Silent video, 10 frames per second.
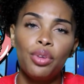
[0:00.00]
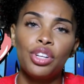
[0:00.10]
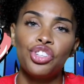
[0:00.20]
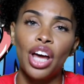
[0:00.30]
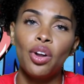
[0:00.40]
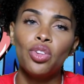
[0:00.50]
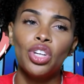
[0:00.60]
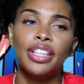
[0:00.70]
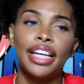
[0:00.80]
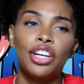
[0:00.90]
The shadow
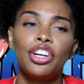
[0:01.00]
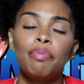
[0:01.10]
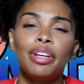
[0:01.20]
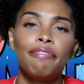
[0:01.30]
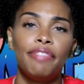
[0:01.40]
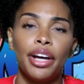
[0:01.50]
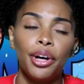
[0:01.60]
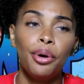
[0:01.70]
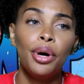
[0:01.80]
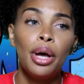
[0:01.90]
looked like it could have been
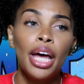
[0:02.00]
Veto.